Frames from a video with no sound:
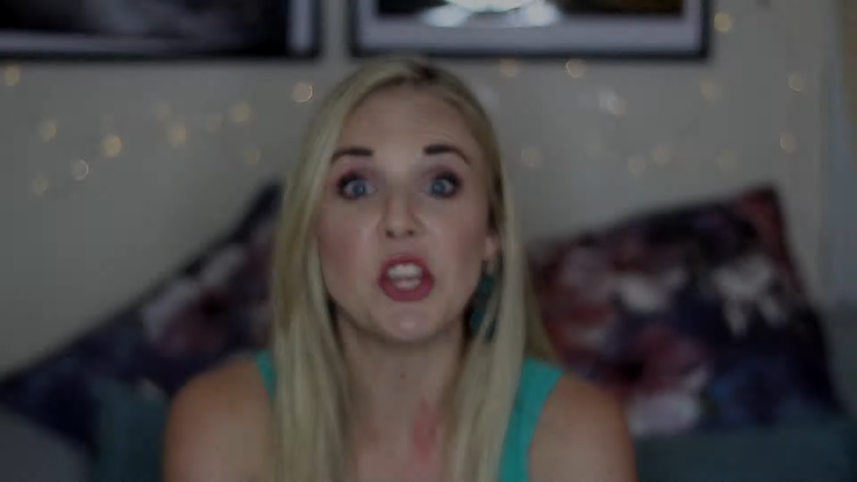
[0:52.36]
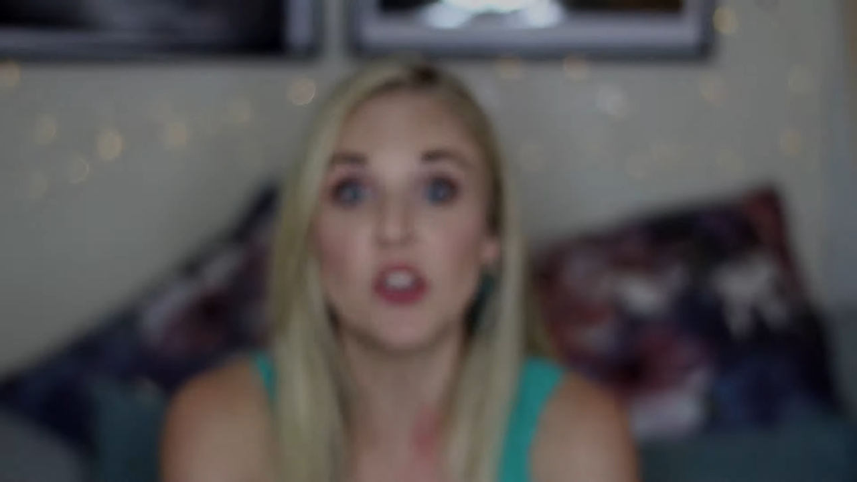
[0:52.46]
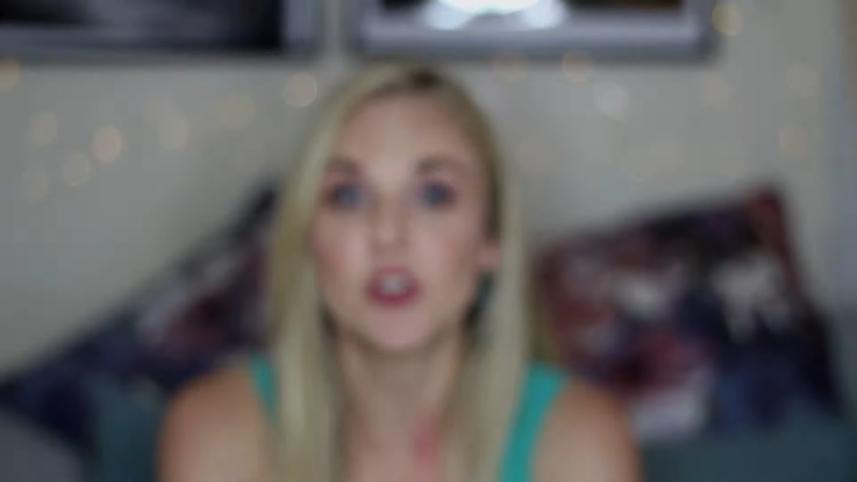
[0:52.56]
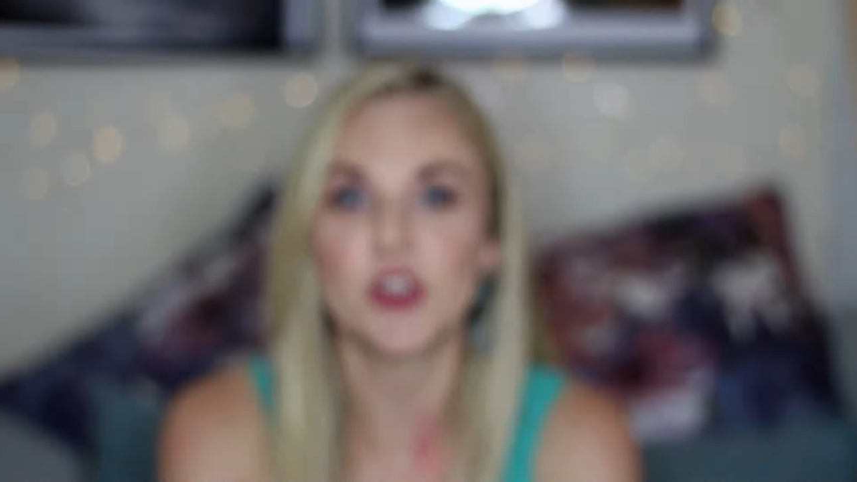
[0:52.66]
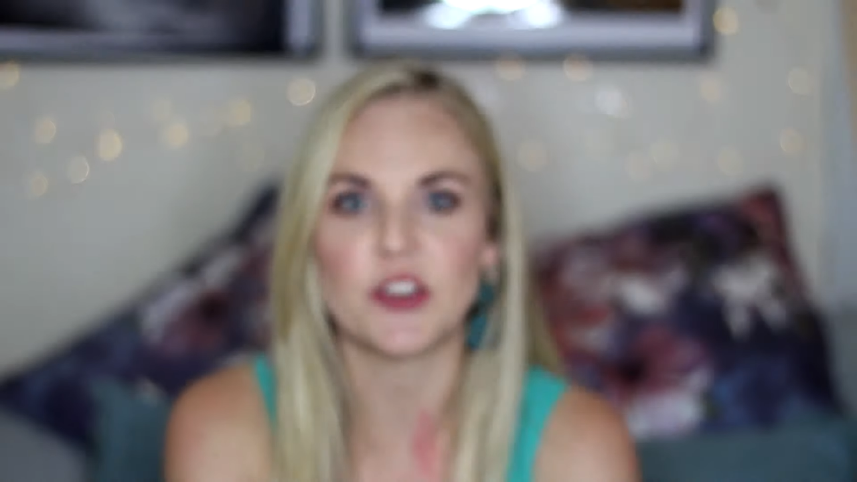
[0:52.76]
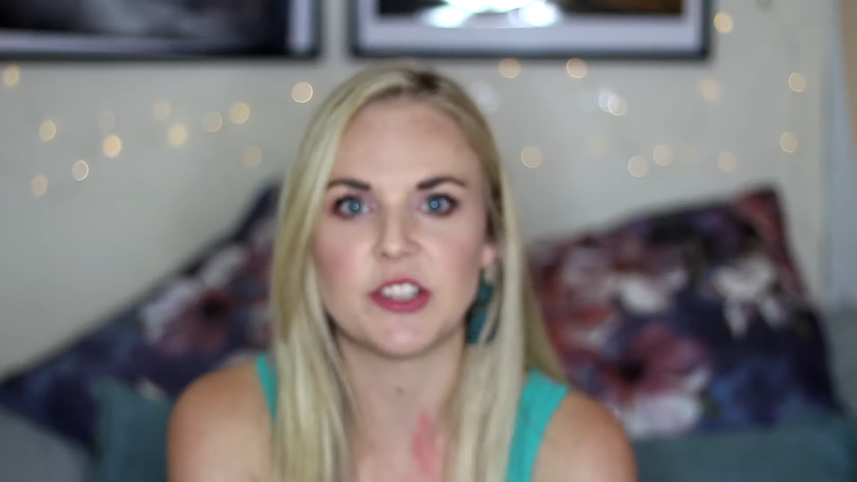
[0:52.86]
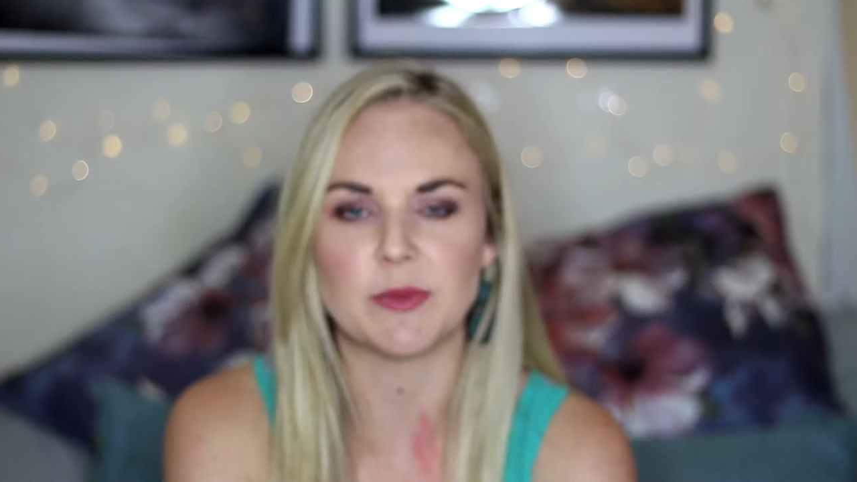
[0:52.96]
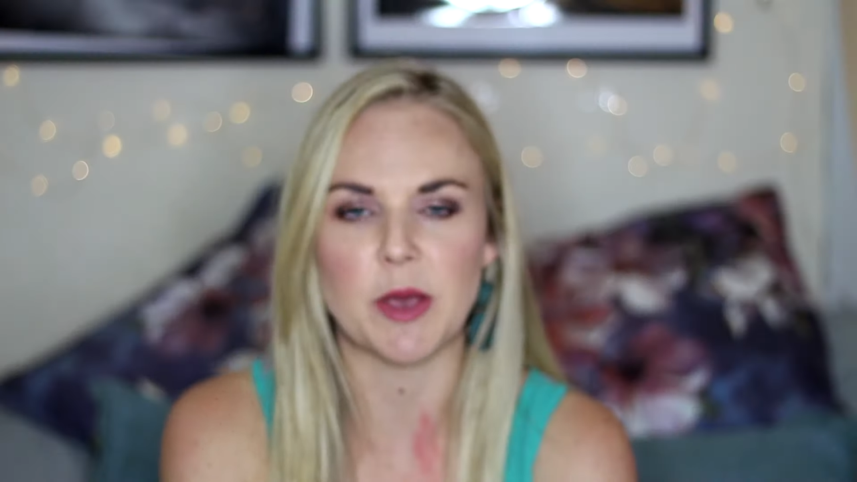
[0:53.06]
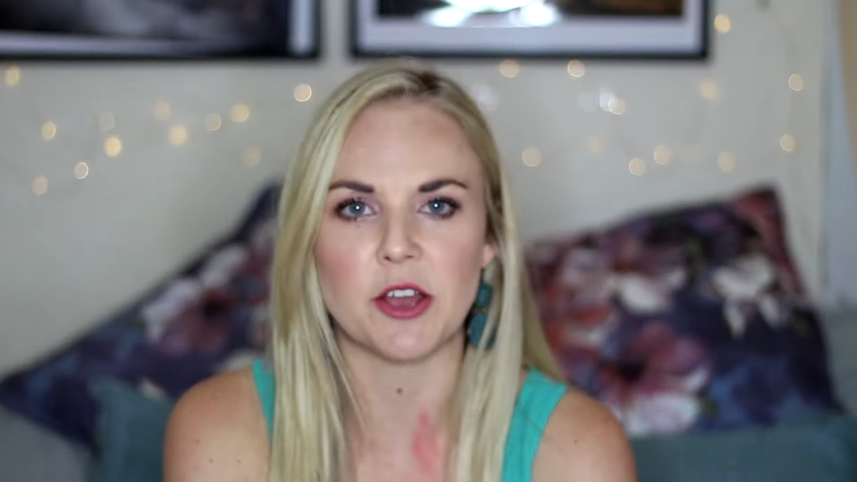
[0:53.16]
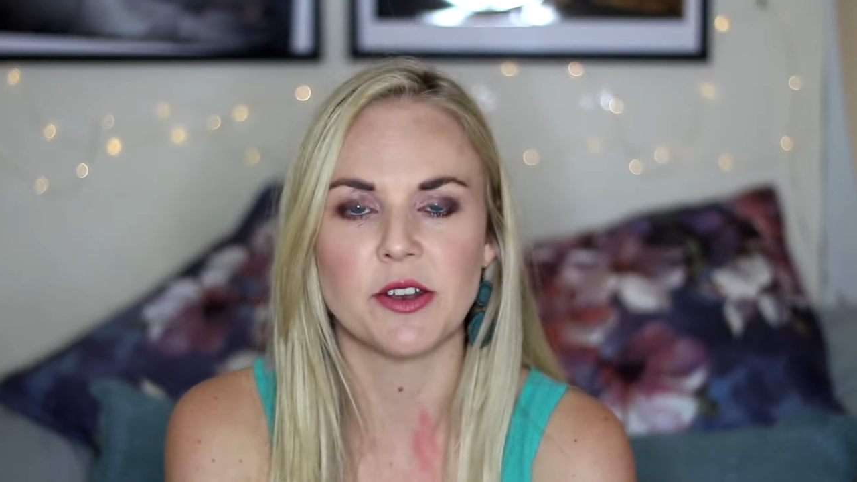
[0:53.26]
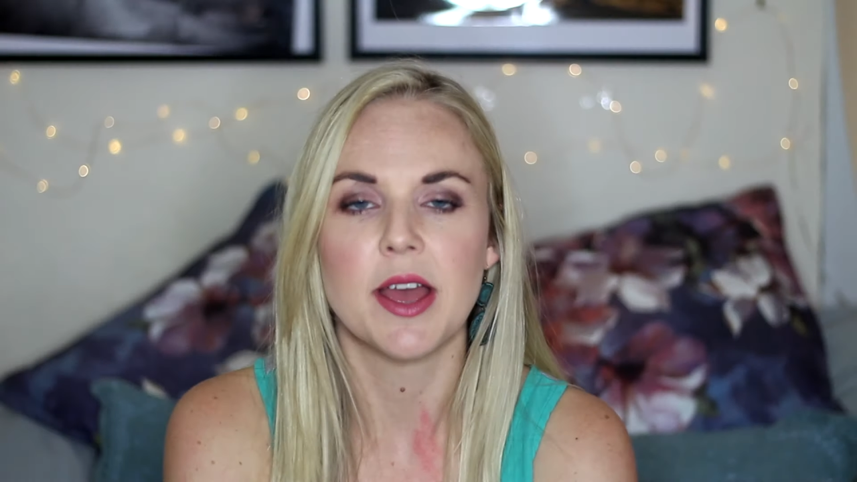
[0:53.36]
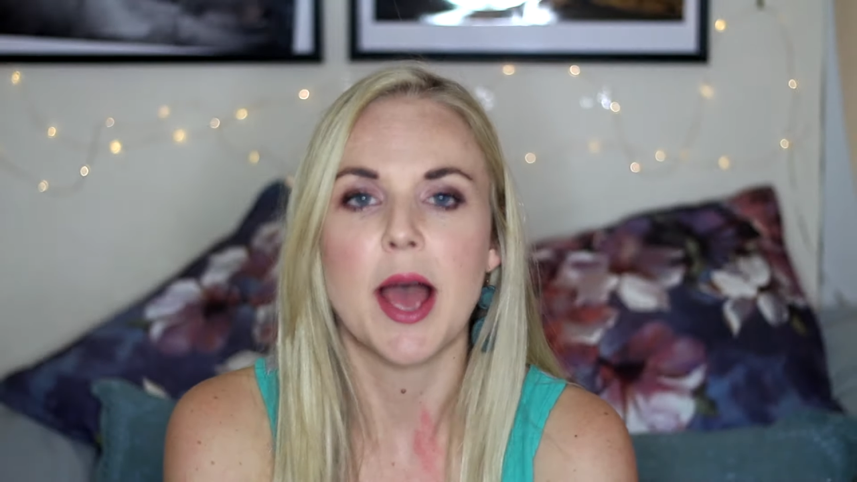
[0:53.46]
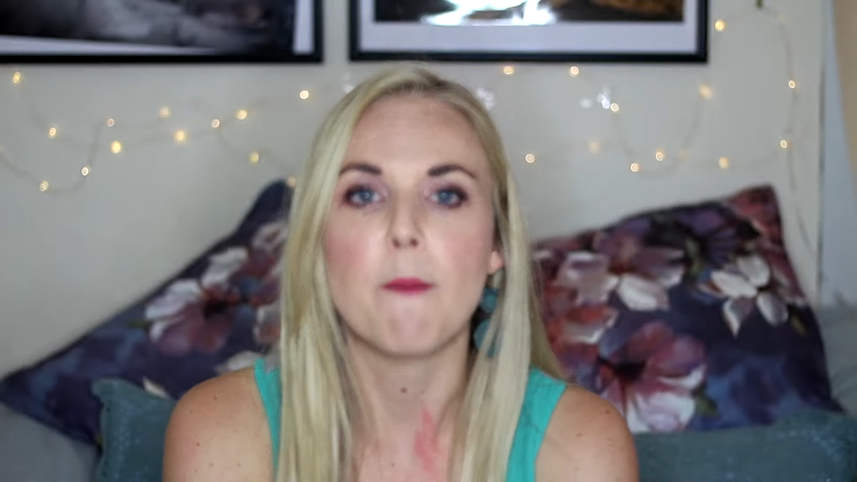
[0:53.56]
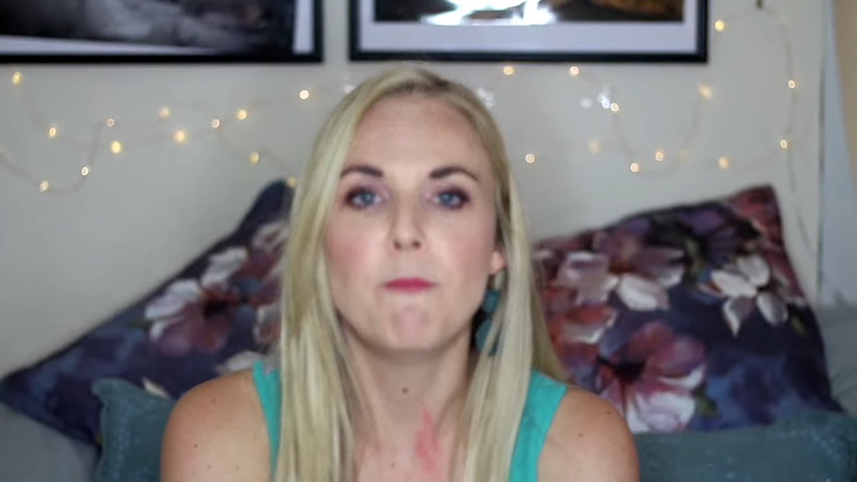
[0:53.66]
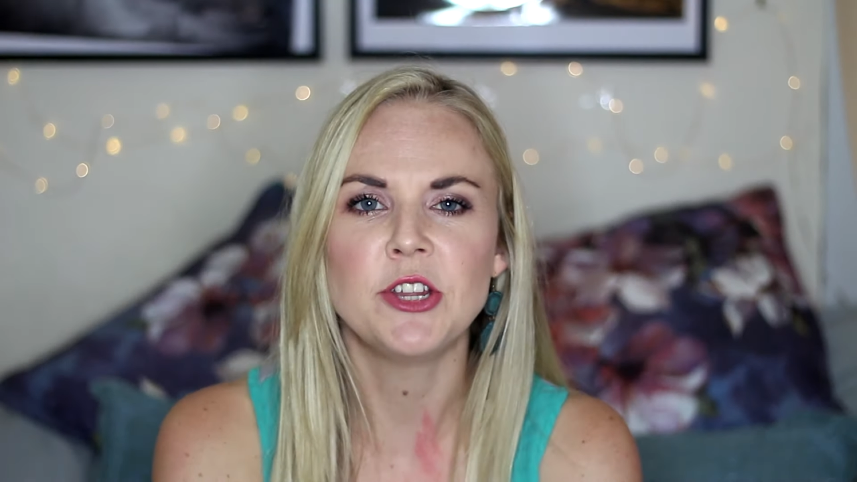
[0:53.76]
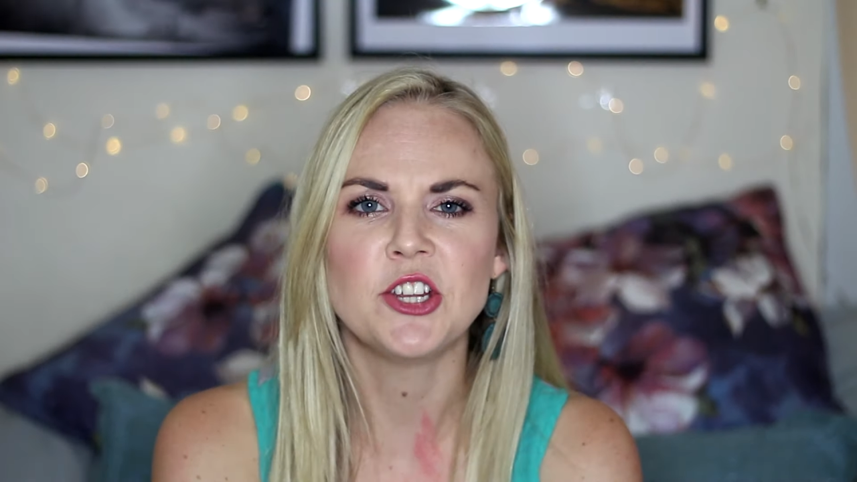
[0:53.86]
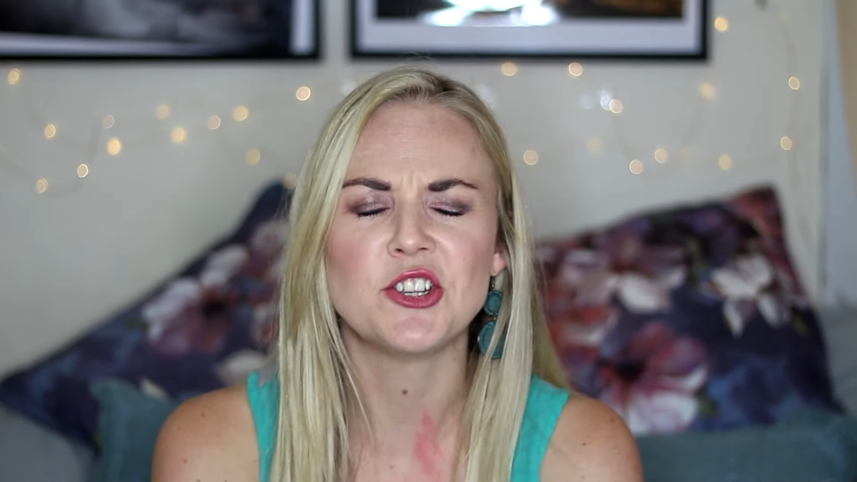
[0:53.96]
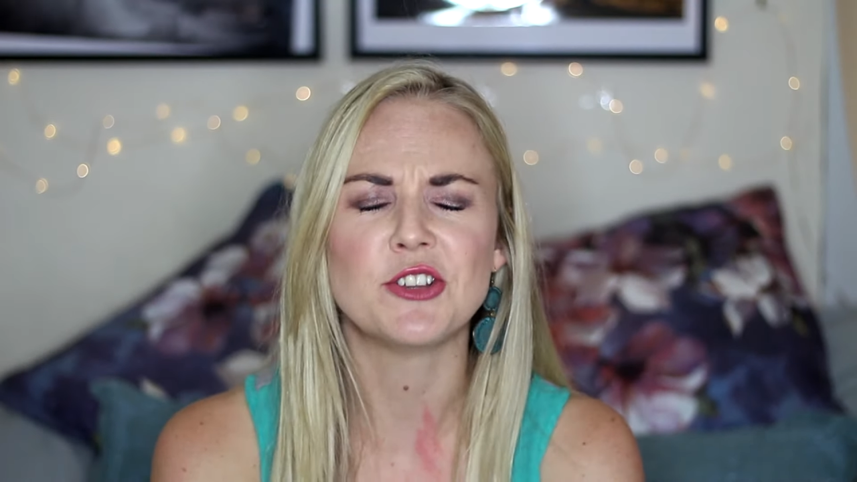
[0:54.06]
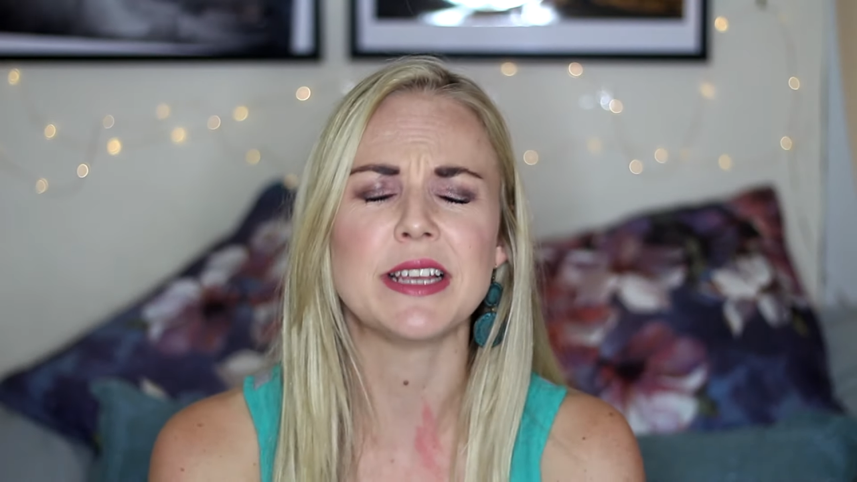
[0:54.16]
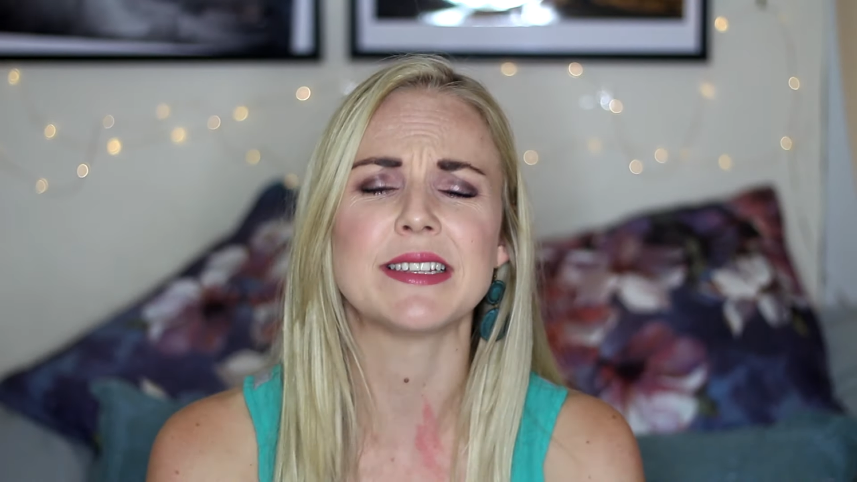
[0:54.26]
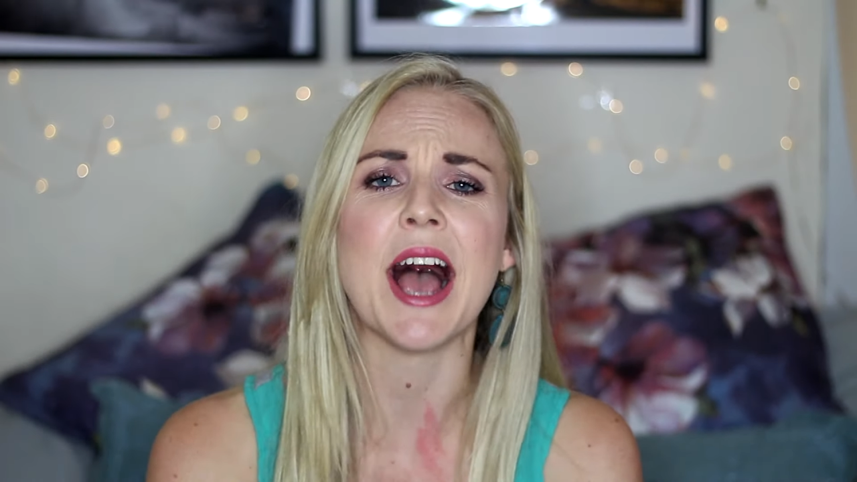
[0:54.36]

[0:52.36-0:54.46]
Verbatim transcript: you're curious about, I'm pretty sure there's